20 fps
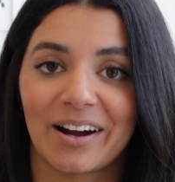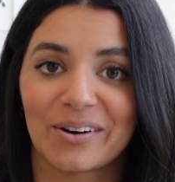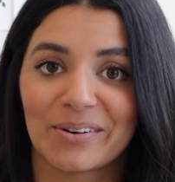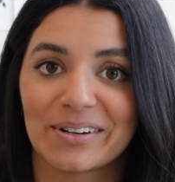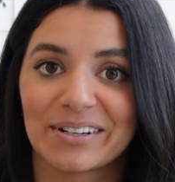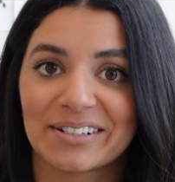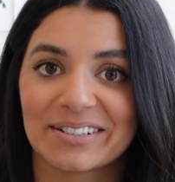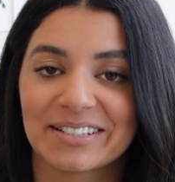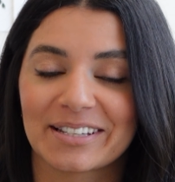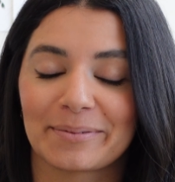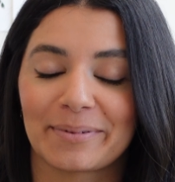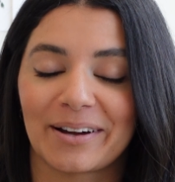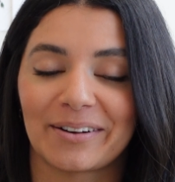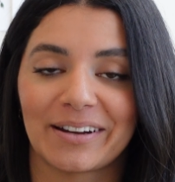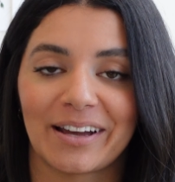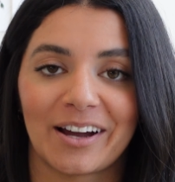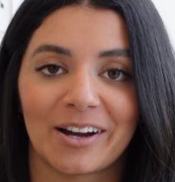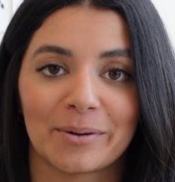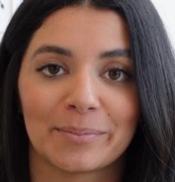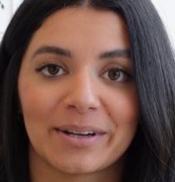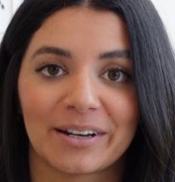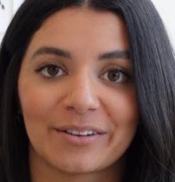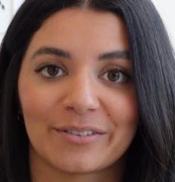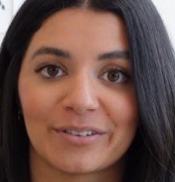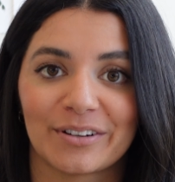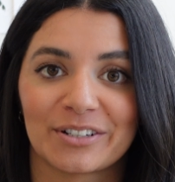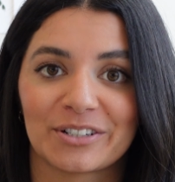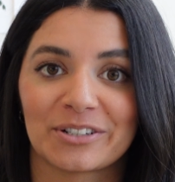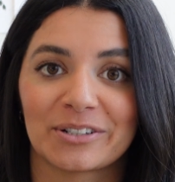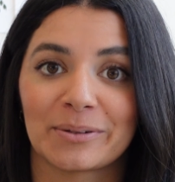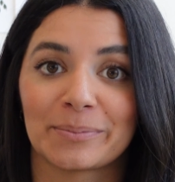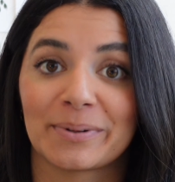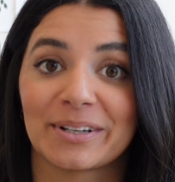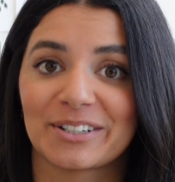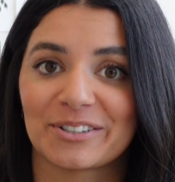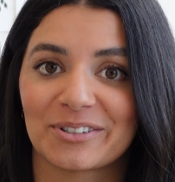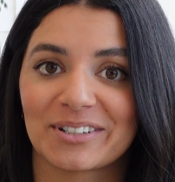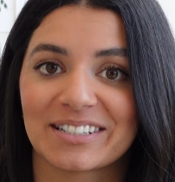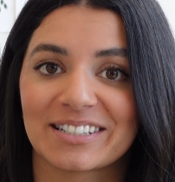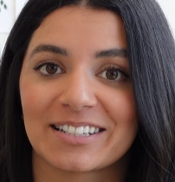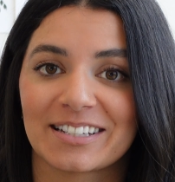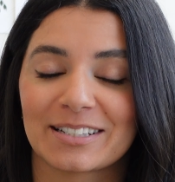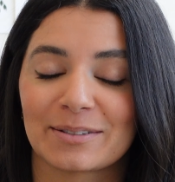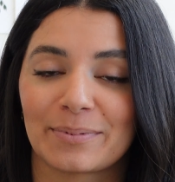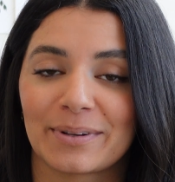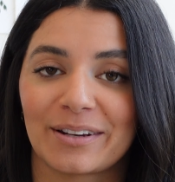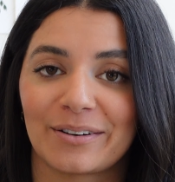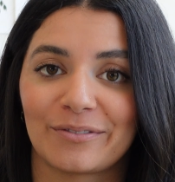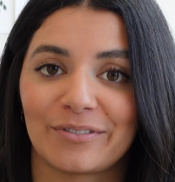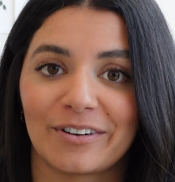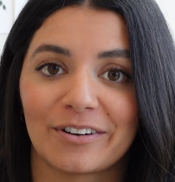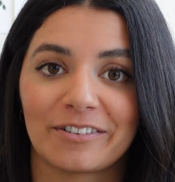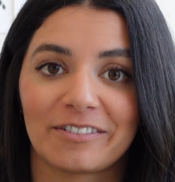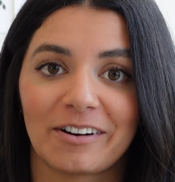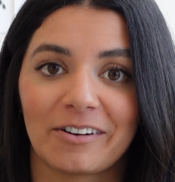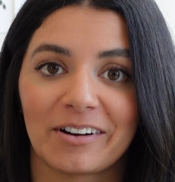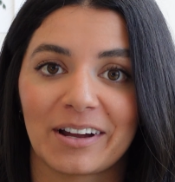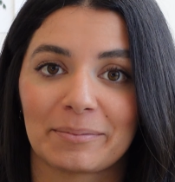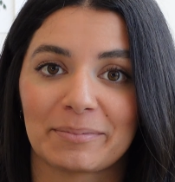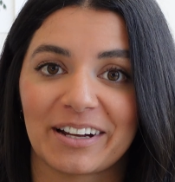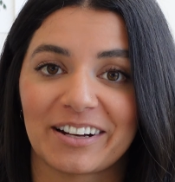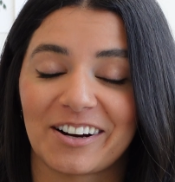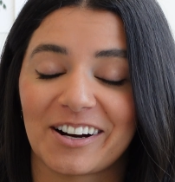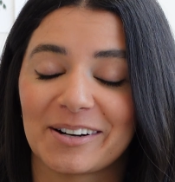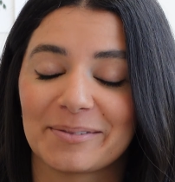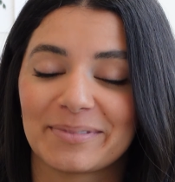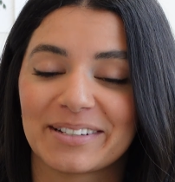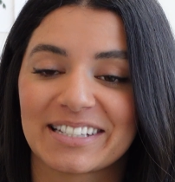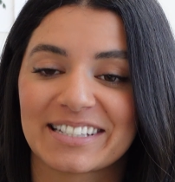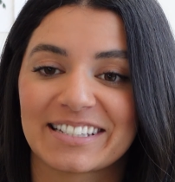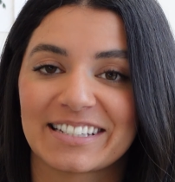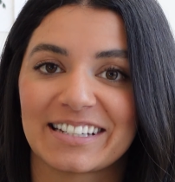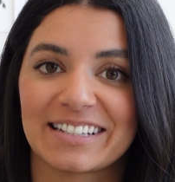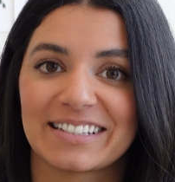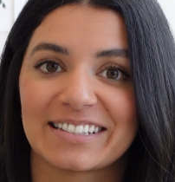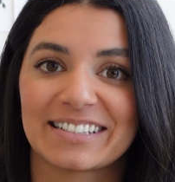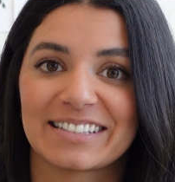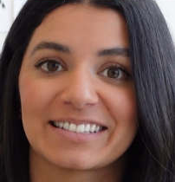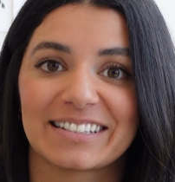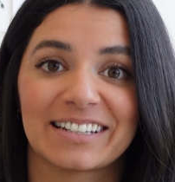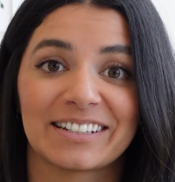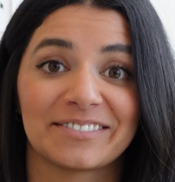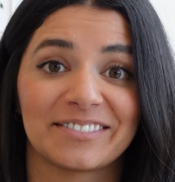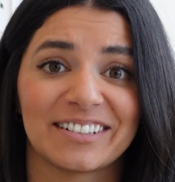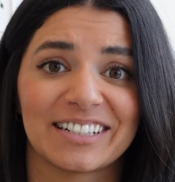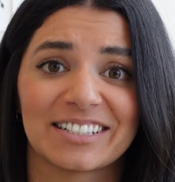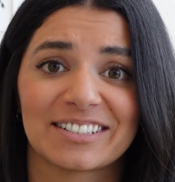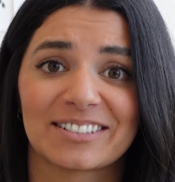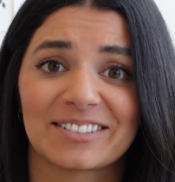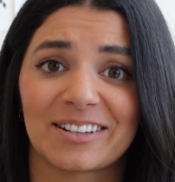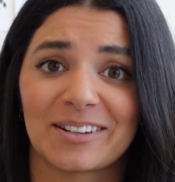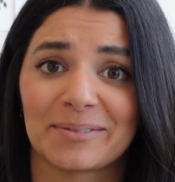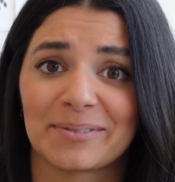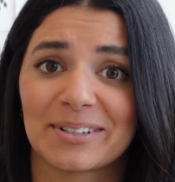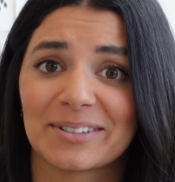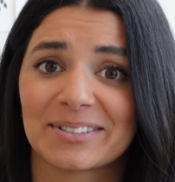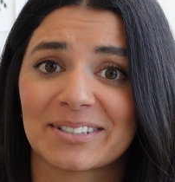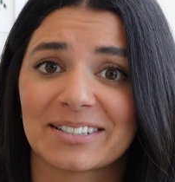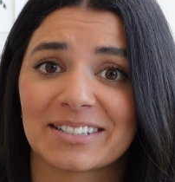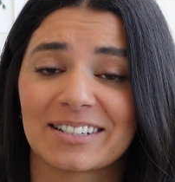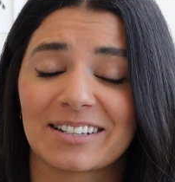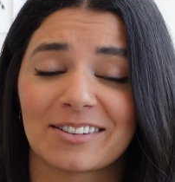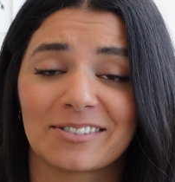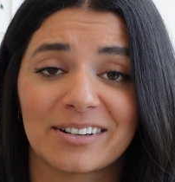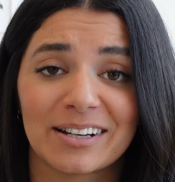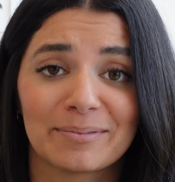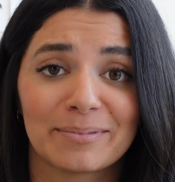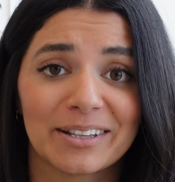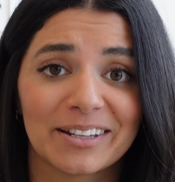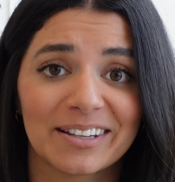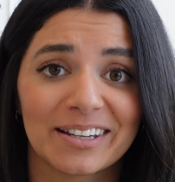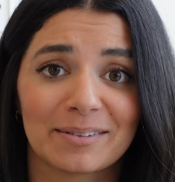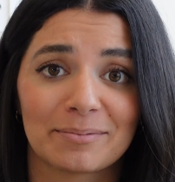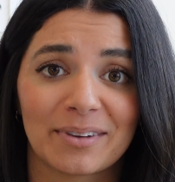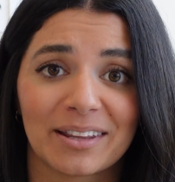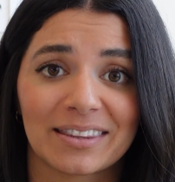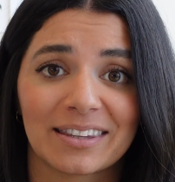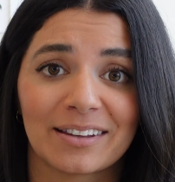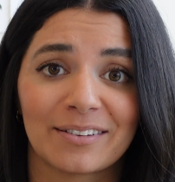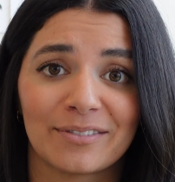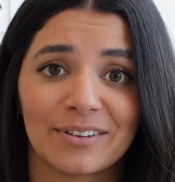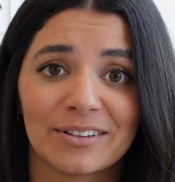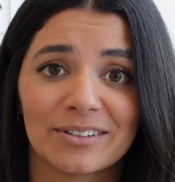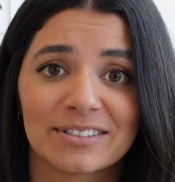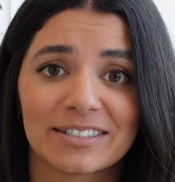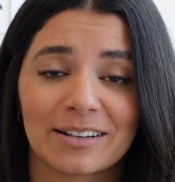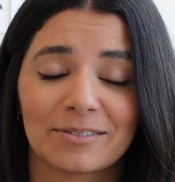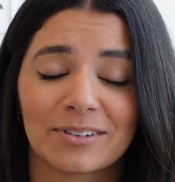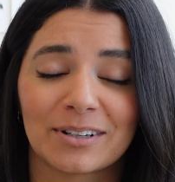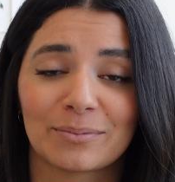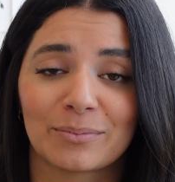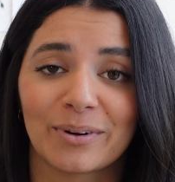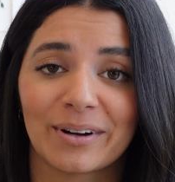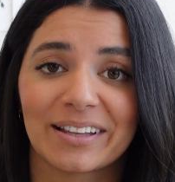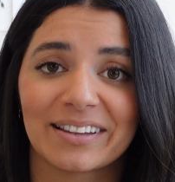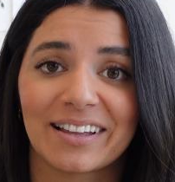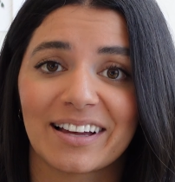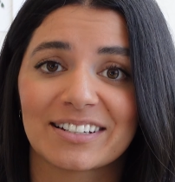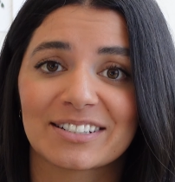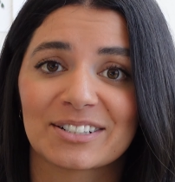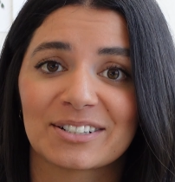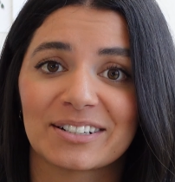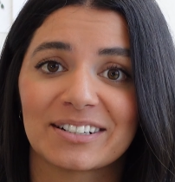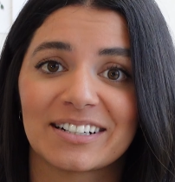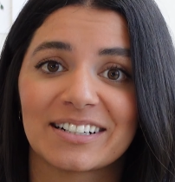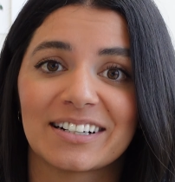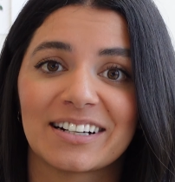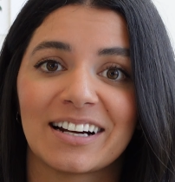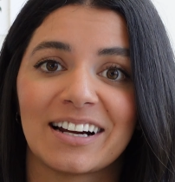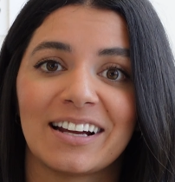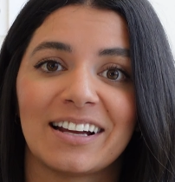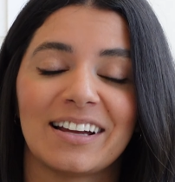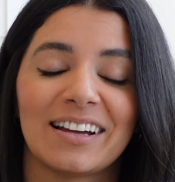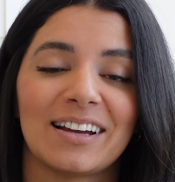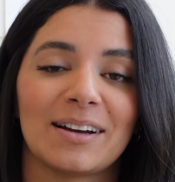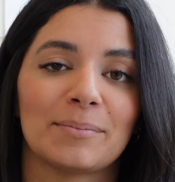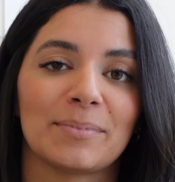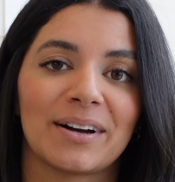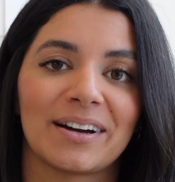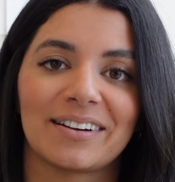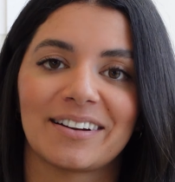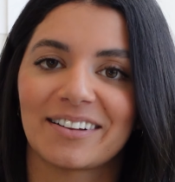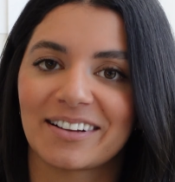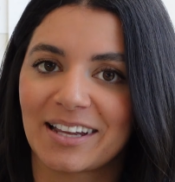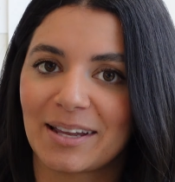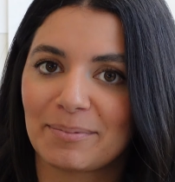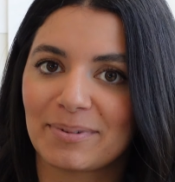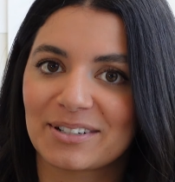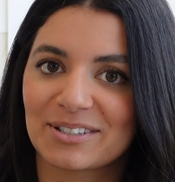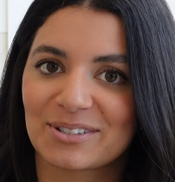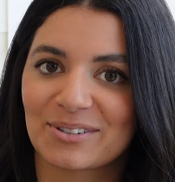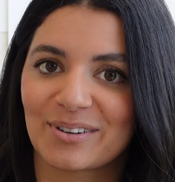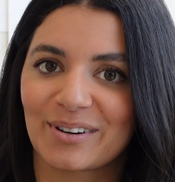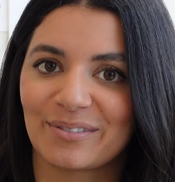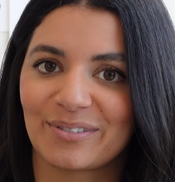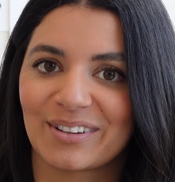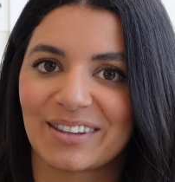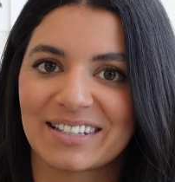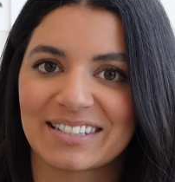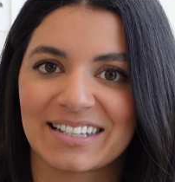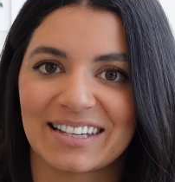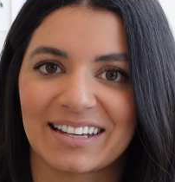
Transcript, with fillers: hours about how beneficial Pinterest has been for growing my art business. It reached almost 3 million monthly views at one point last year, but I'll keep it short for the